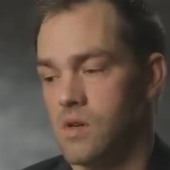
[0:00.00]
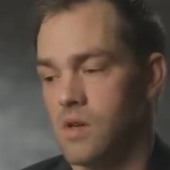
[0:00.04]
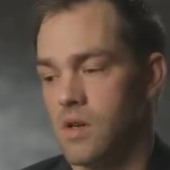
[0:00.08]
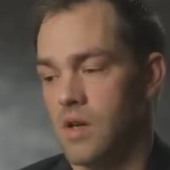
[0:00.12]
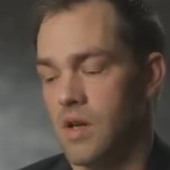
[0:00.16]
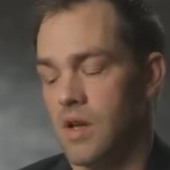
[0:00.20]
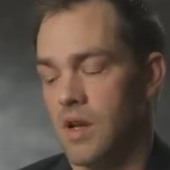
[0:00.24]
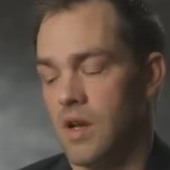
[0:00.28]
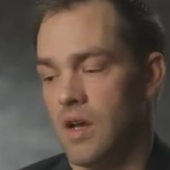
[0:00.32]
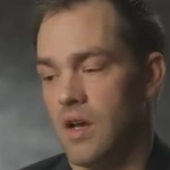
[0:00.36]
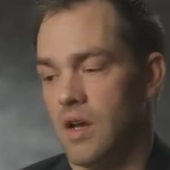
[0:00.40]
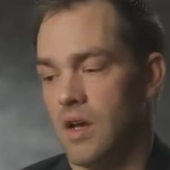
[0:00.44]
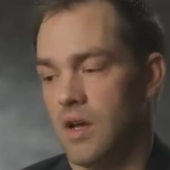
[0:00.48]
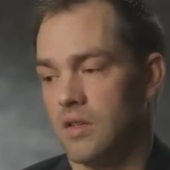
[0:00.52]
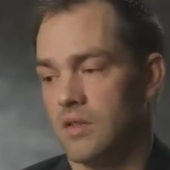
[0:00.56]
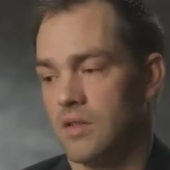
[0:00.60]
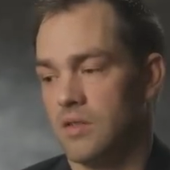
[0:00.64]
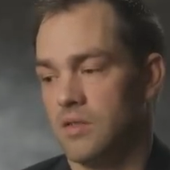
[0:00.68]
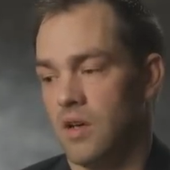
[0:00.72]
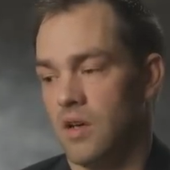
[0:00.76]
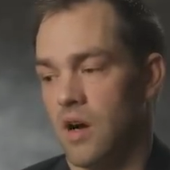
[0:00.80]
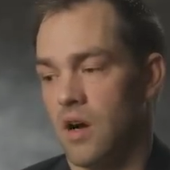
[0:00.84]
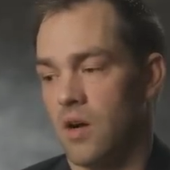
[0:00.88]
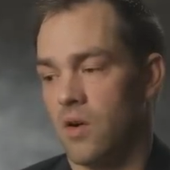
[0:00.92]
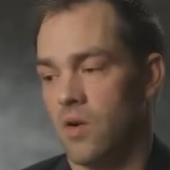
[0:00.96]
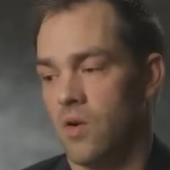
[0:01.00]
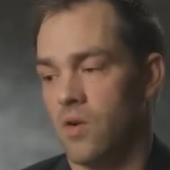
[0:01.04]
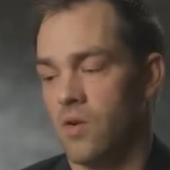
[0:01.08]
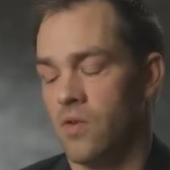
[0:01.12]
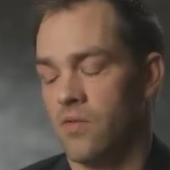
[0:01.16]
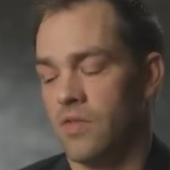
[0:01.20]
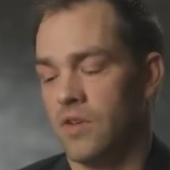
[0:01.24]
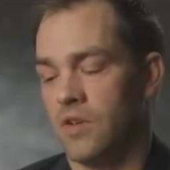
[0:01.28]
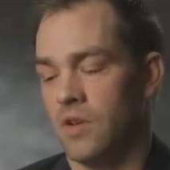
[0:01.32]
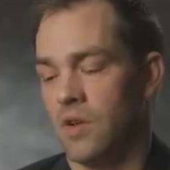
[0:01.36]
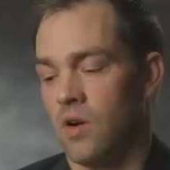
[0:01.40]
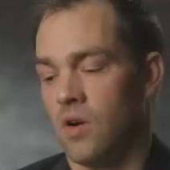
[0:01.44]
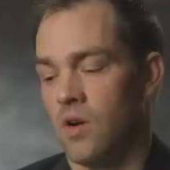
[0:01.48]
And Doc
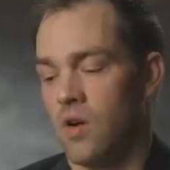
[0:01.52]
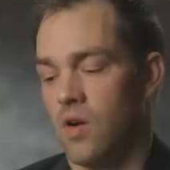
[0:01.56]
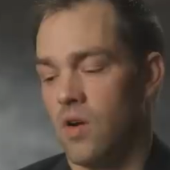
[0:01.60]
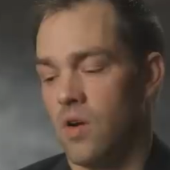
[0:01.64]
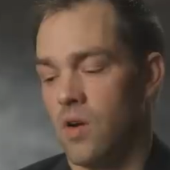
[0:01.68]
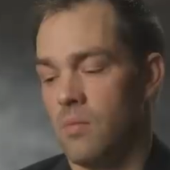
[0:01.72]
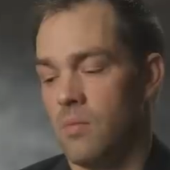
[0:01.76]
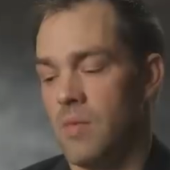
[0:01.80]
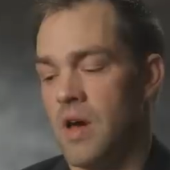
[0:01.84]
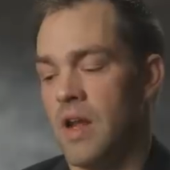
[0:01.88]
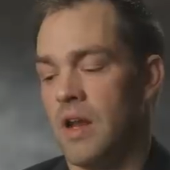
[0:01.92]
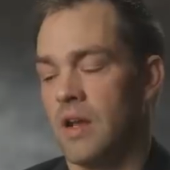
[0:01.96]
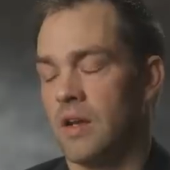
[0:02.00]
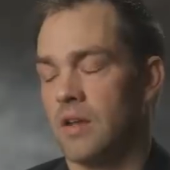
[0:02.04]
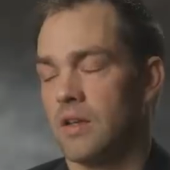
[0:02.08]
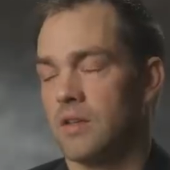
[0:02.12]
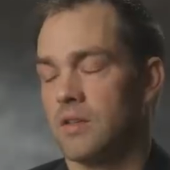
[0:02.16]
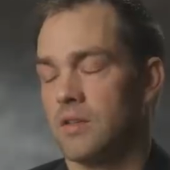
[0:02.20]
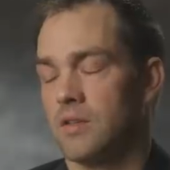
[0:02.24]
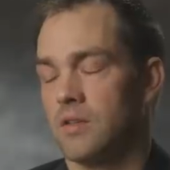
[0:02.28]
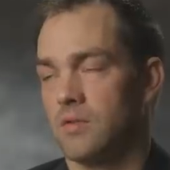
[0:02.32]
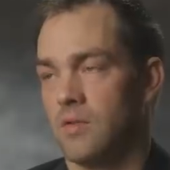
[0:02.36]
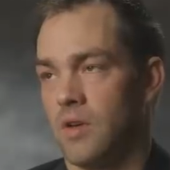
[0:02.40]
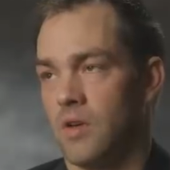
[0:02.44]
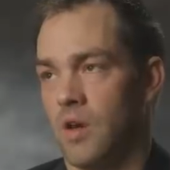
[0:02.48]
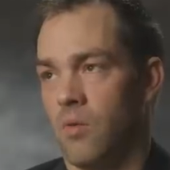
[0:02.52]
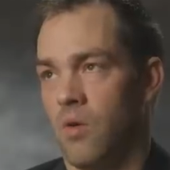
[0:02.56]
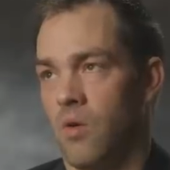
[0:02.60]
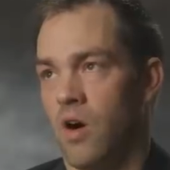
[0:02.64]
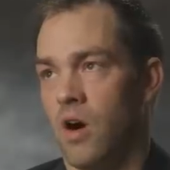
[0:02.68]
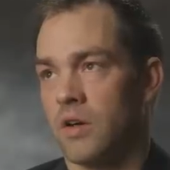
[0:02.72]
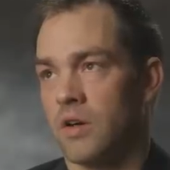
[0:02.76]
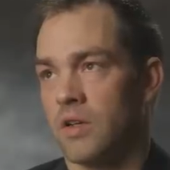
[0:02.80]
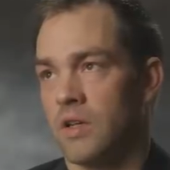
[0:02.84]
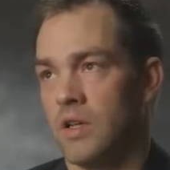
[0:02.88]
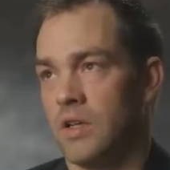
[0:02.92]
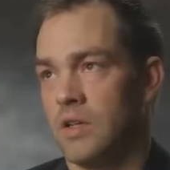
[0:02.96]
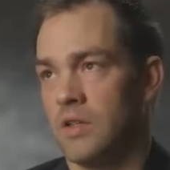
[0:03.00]
Corville, our medic, when I
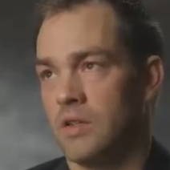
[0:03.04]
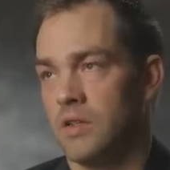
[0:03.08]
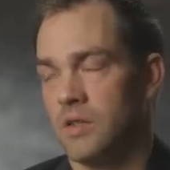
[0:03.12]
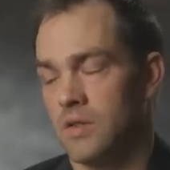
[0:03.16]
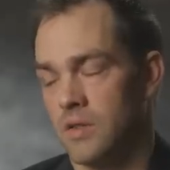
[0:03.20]
walked in,